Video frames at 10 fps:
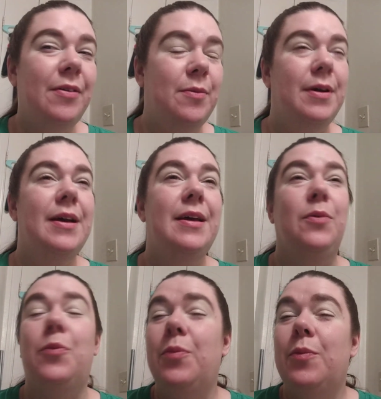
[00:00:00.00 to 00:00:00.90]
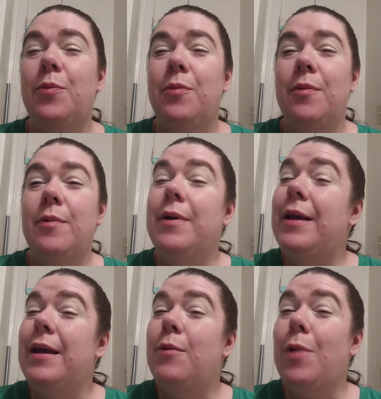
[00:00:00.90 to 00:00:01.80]
everyone,
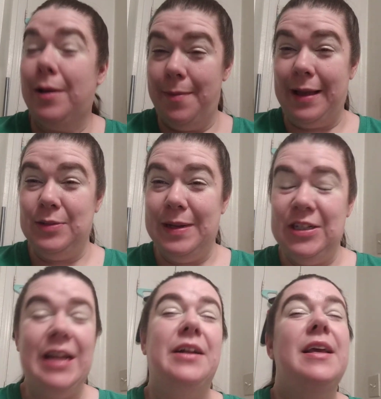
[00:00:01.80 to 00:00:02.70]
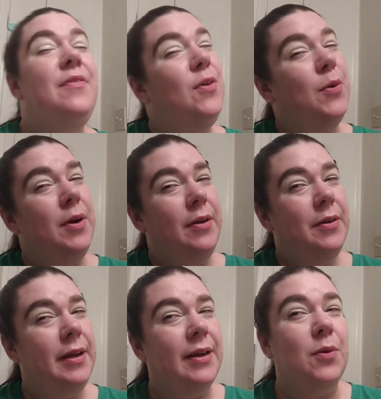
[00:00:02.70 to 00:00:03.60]
welcome back to my channel. If you are new
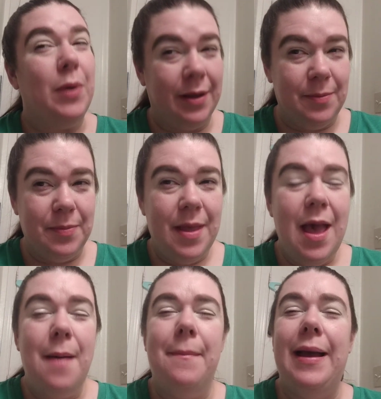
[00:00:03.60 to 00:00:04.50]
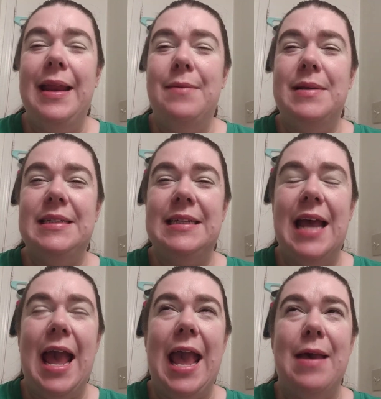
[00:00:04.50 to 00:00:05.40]
here, welcome. My name is
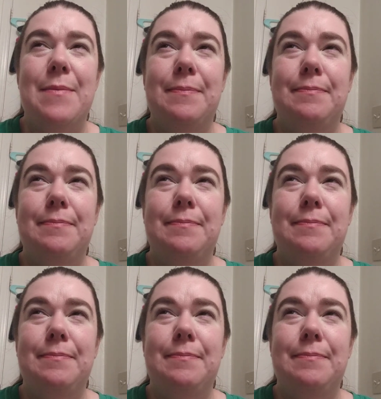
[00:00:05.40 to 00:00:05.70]
my